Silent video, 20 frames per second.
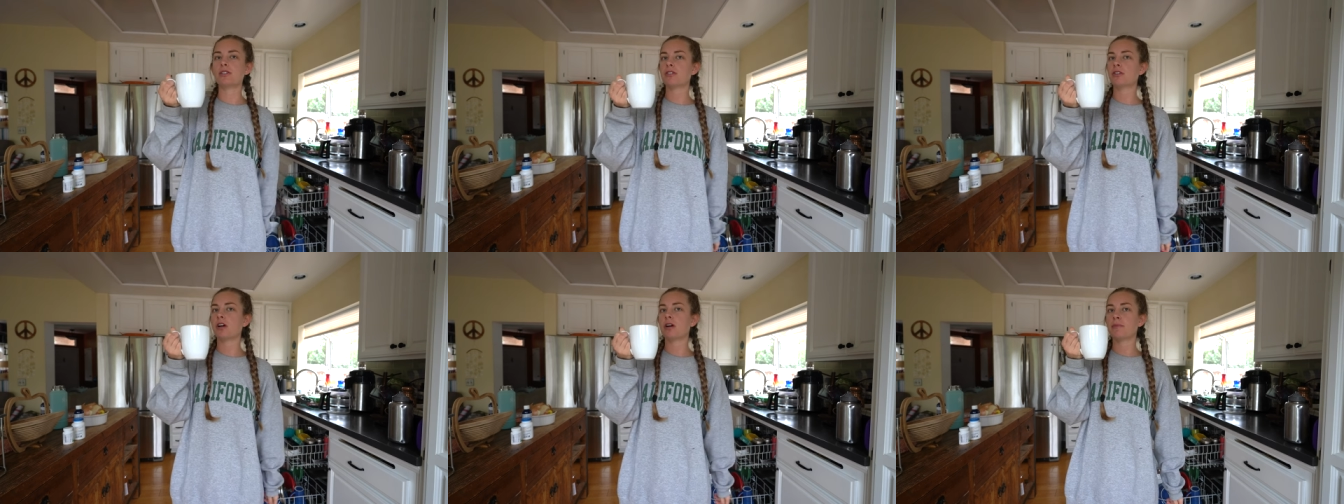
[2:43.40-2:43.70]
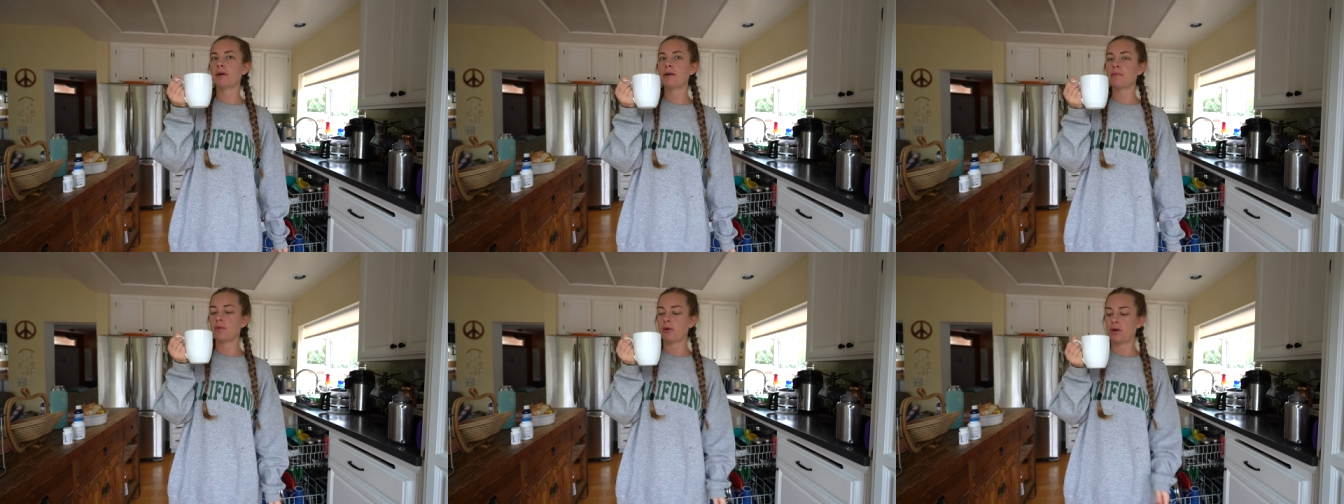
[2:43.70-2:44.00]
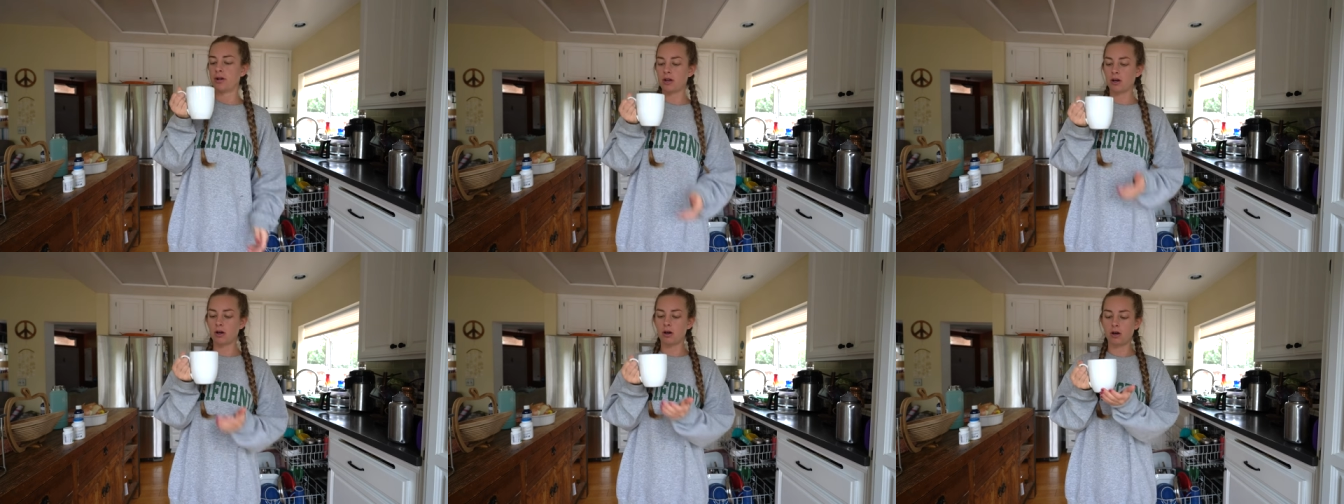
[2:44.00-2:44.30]
start my
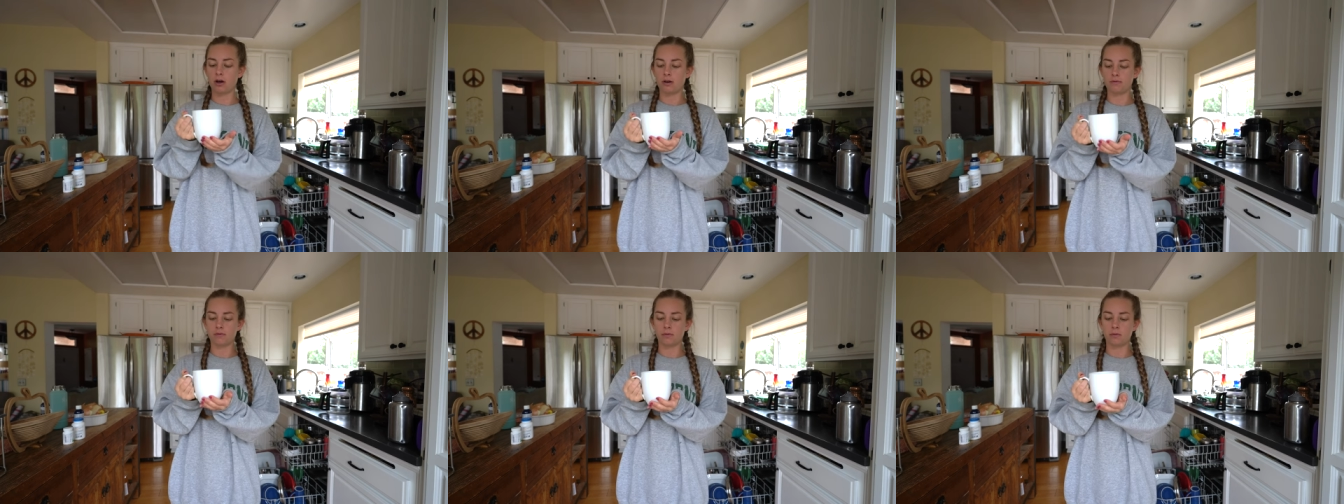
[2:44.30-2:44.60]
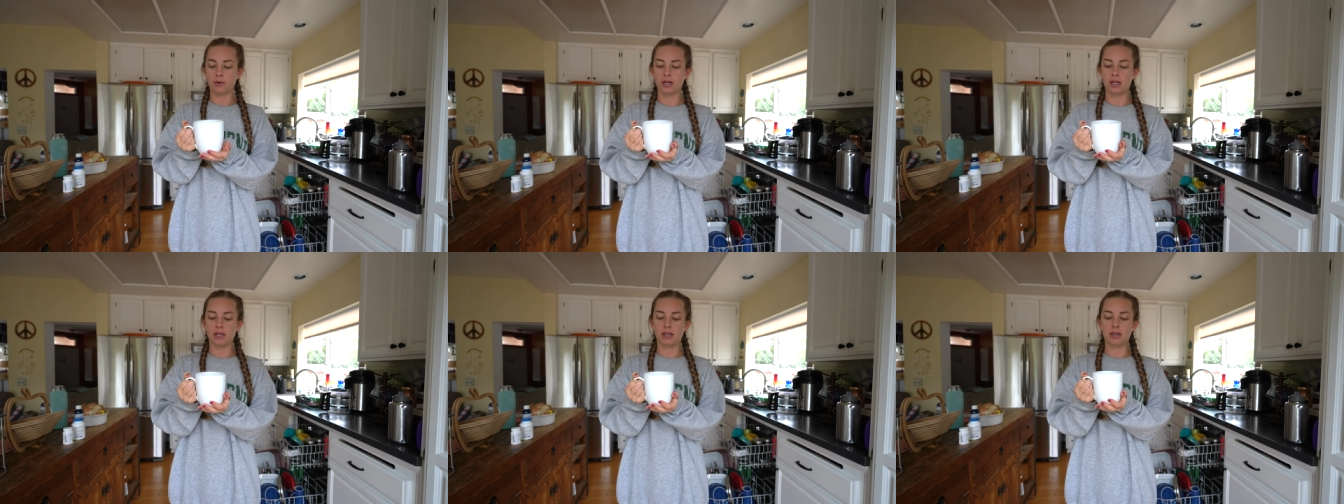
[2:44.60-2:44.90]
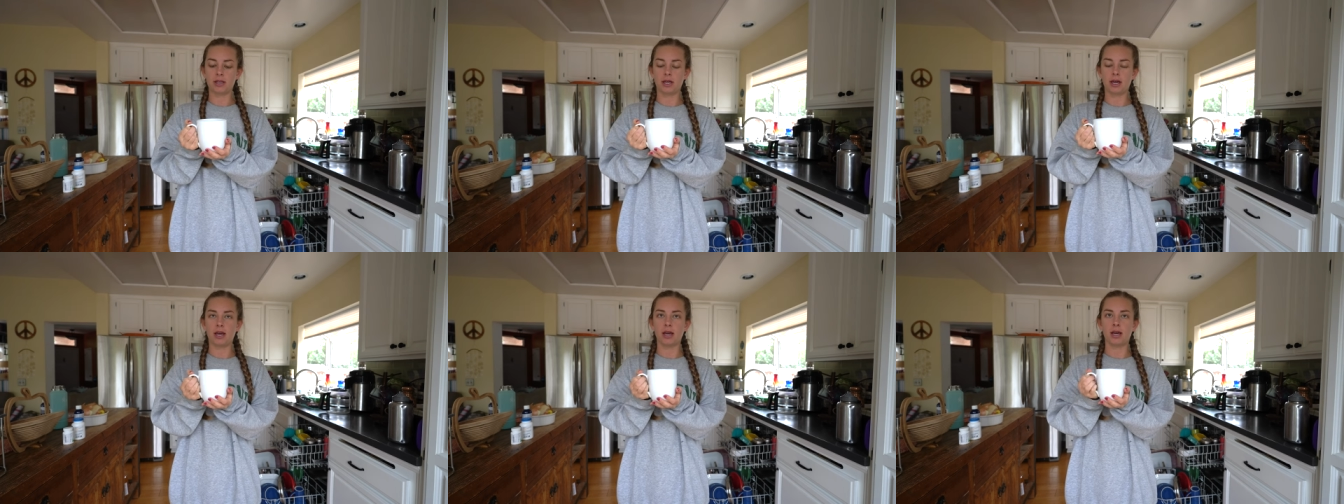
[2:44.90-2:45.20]
morning off with
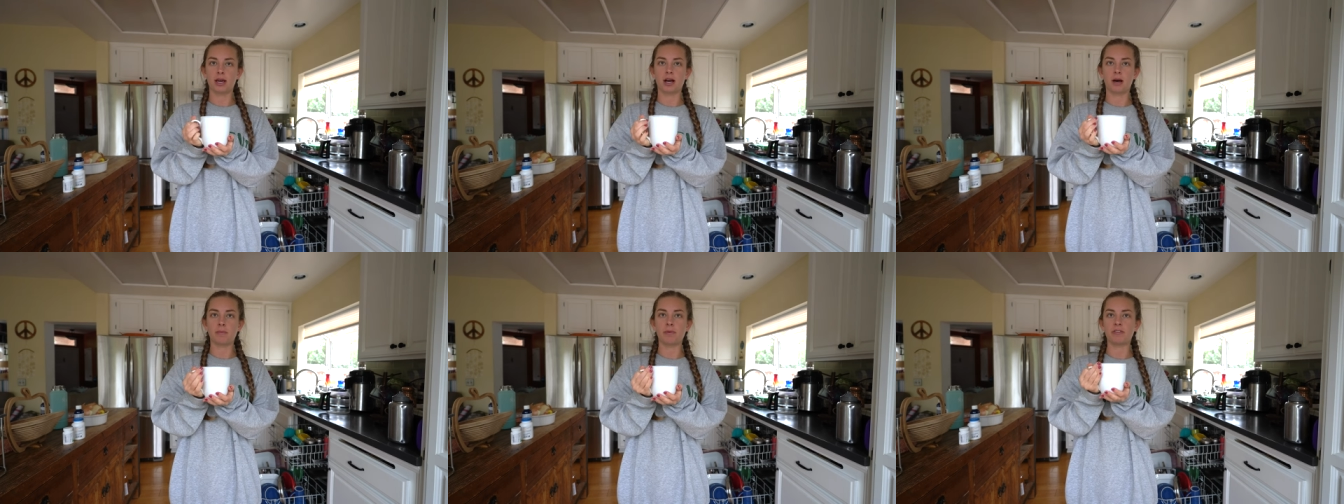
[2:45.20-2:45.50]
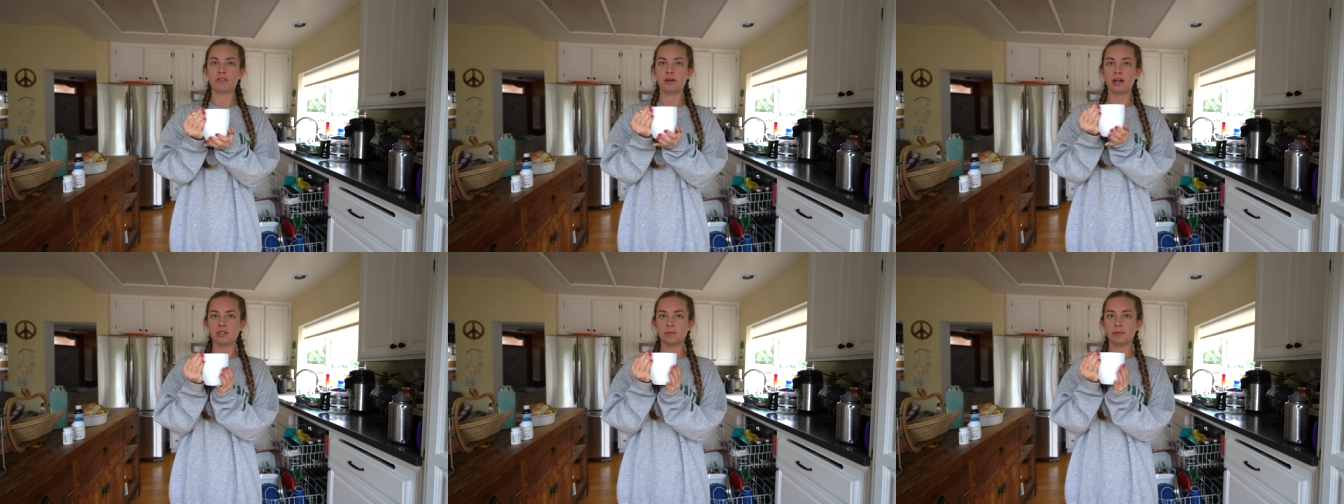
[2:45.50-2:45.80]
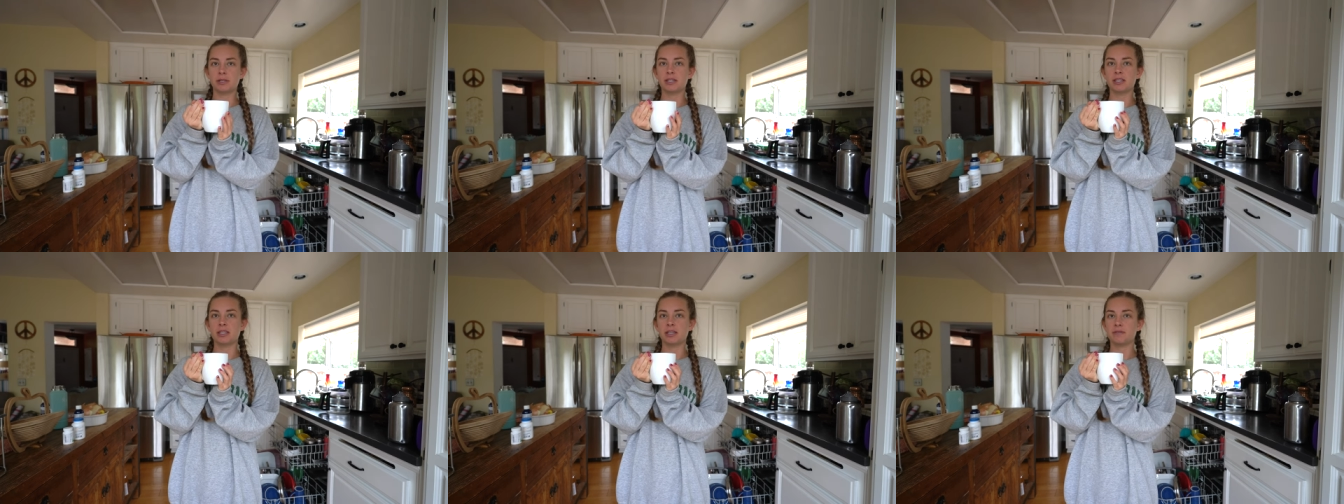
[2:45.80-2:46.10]
a cup of
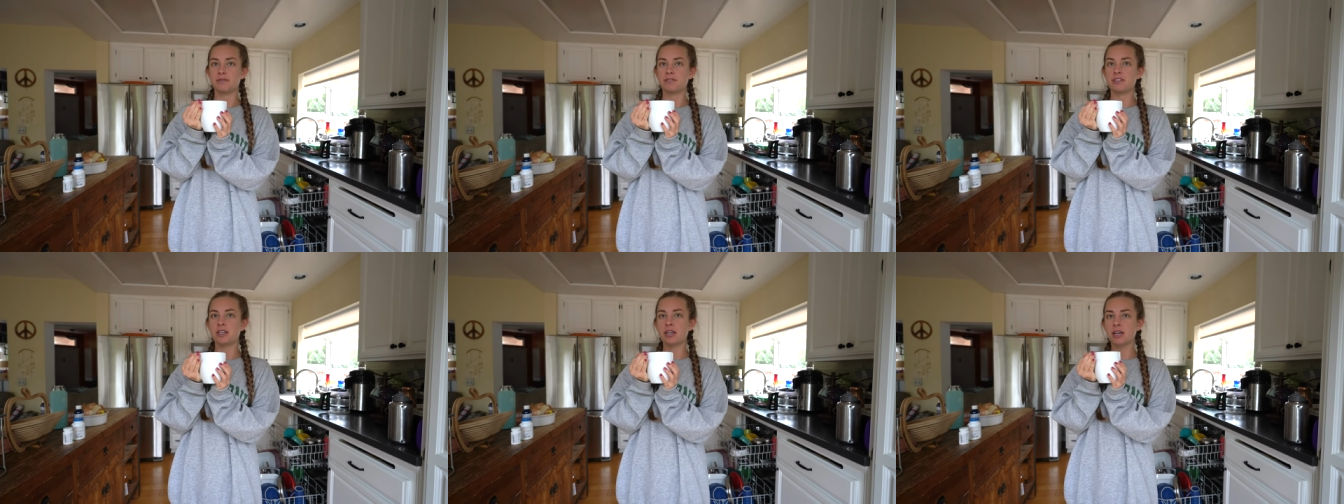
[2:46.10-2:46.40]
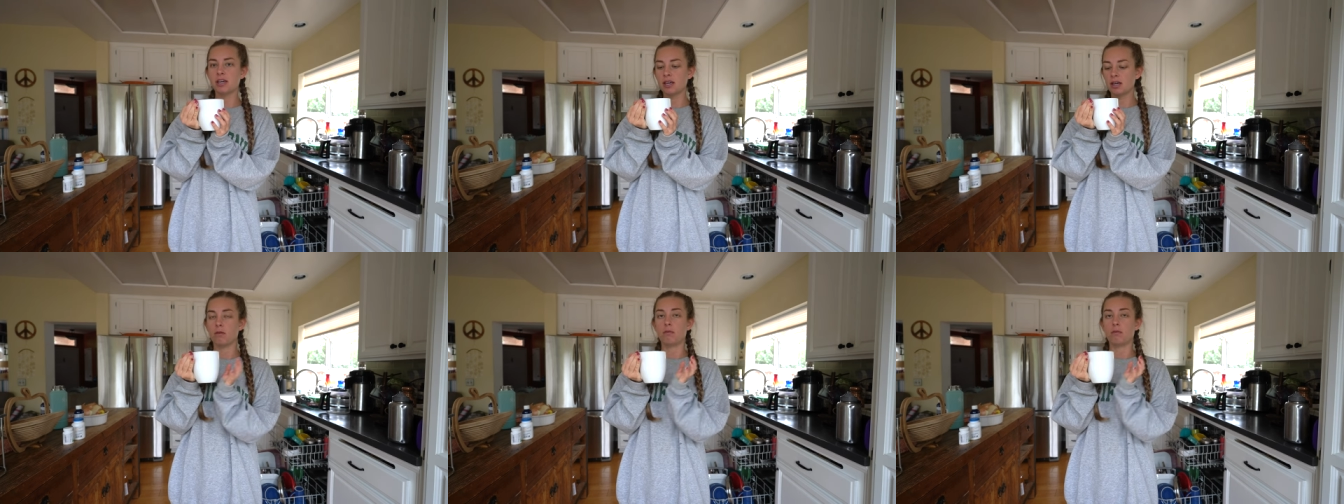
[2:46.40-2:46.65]
raspberry leaf tea.